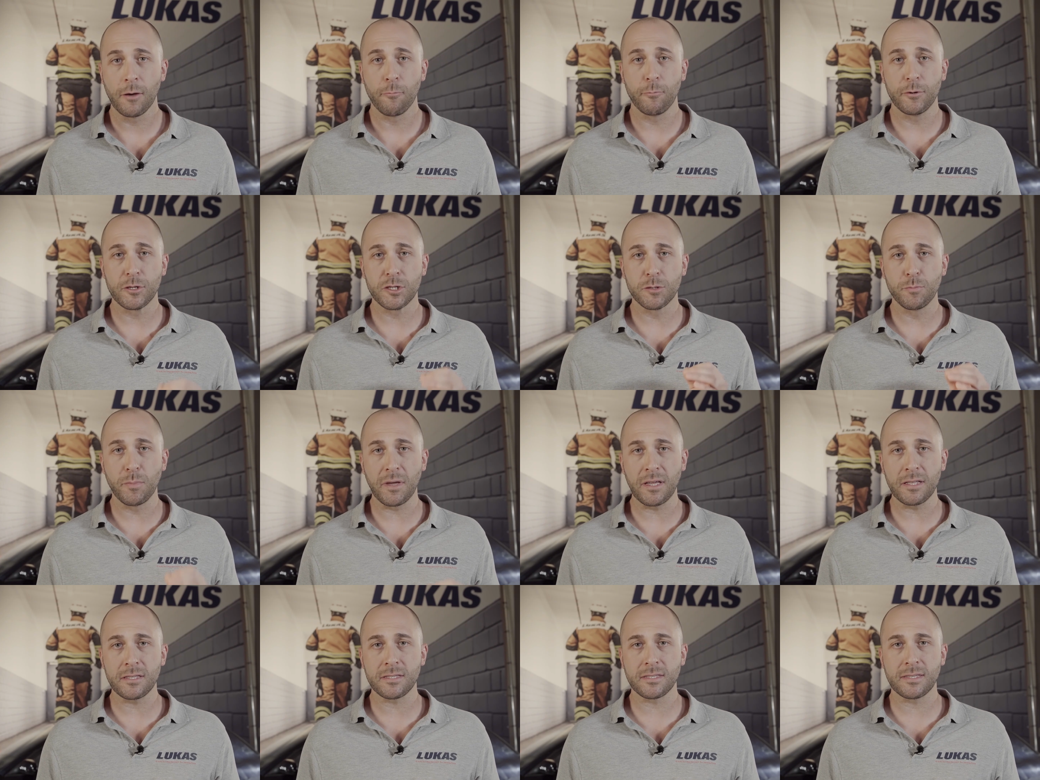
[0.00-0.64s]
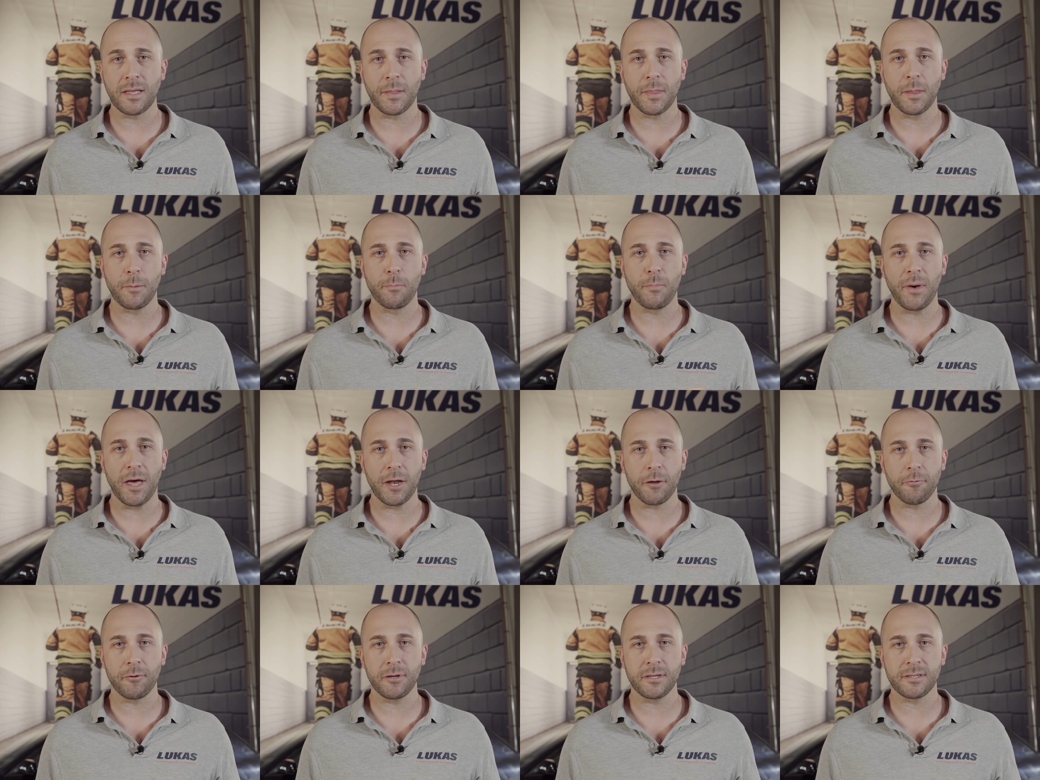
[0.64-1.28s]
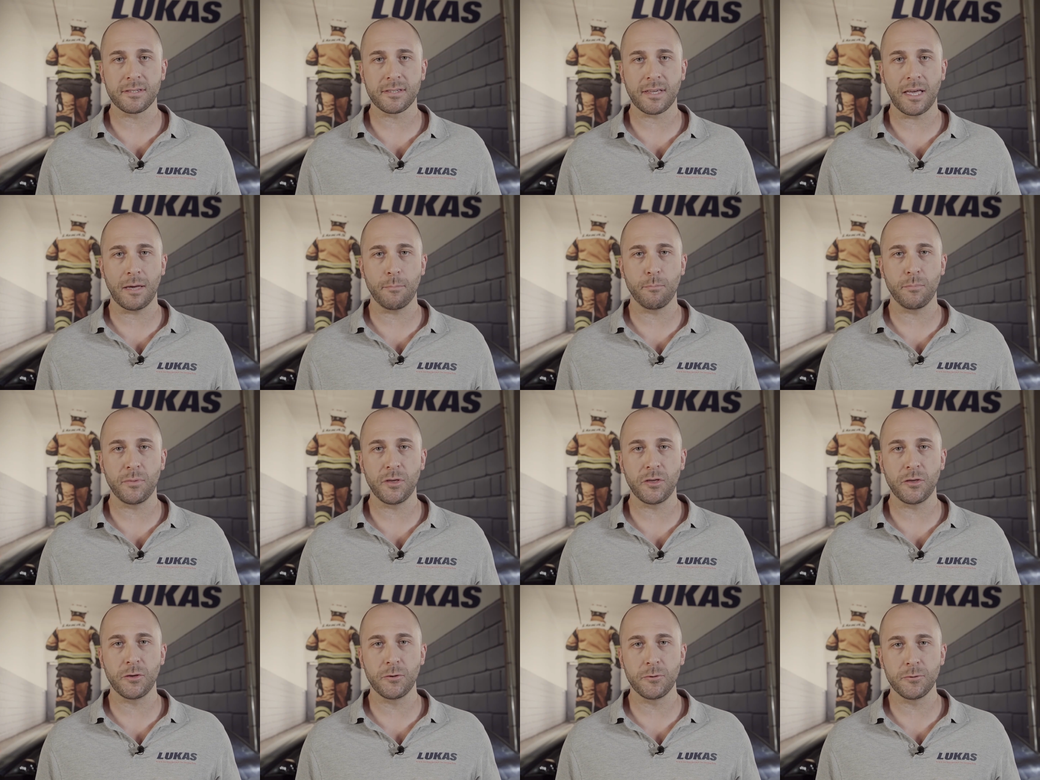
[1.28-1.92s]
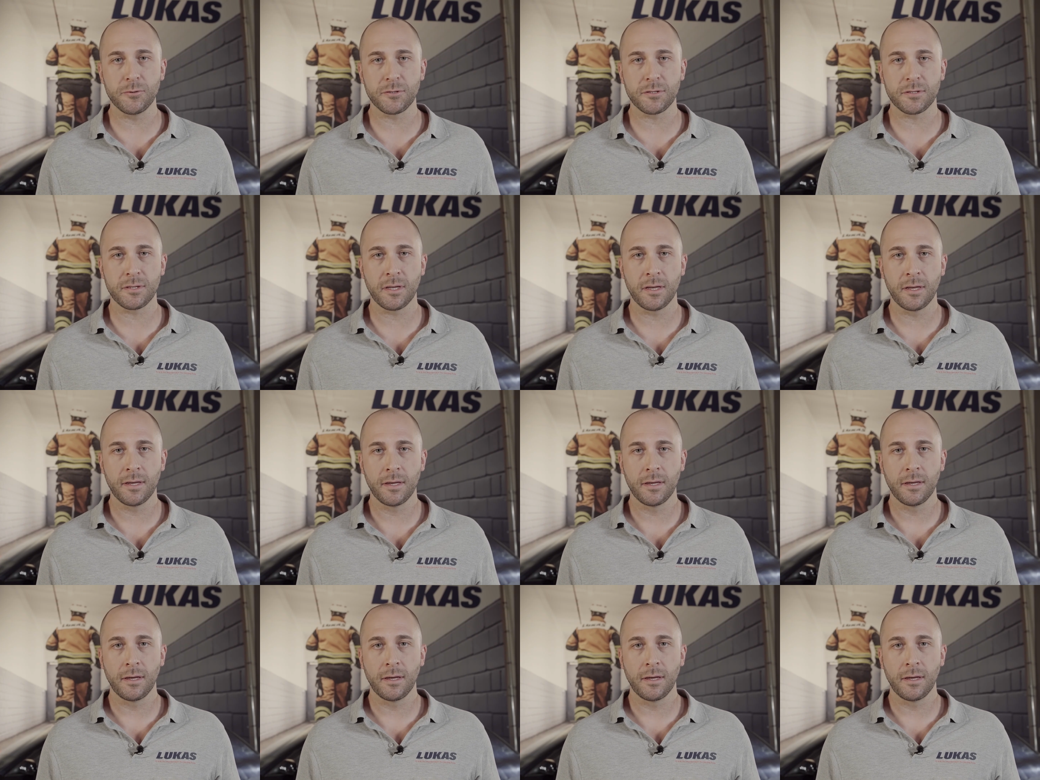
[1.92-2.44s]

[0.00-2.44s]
which means that the batteries can be used